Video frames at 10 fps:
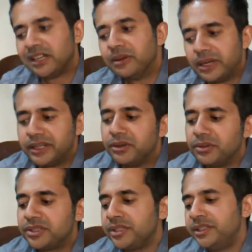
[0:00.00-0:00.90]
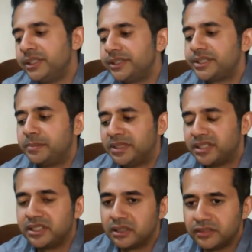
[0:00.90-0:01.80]
Now going on to this
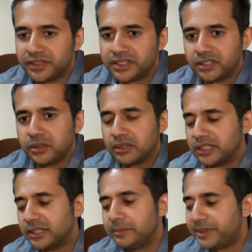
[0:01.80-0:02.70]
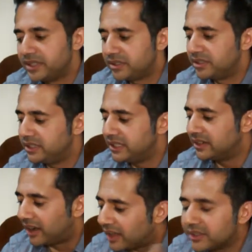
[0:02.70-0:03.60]
particular Vitola compared to
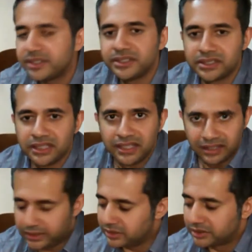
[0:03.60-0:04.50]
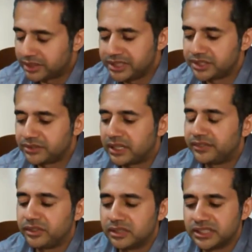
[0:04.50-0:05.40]
the others in the range of
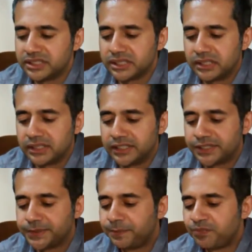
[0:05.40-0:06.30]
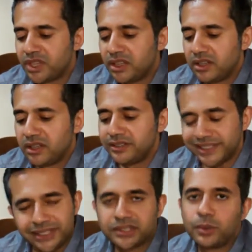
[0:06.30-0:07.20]
Rafael González,
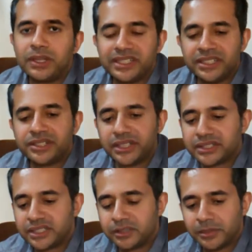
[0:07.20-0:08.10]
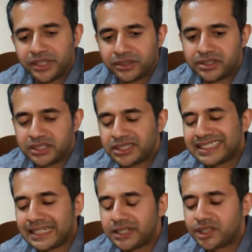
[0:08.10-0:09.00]
this is quite interesting because this
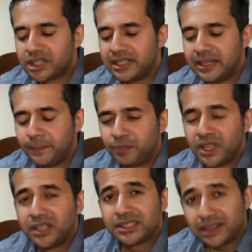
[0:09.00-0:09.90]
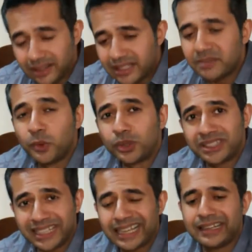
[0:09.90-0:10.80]
is actually slightly
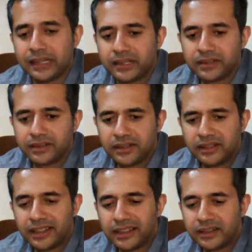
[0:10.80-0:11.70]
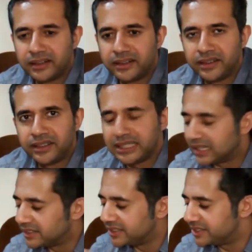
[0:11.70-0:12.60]
more tannic than
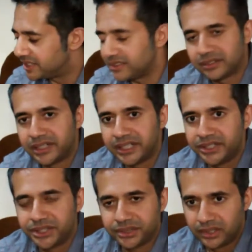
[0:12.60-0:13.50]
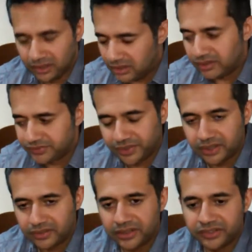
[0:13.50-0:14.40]
the others in the range of
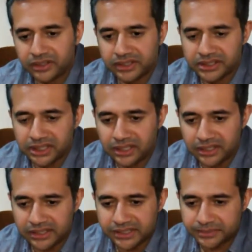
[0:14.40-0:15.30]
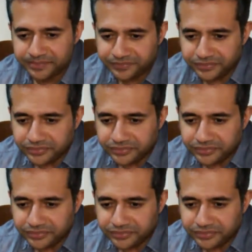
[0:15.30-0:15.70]
Rafael González.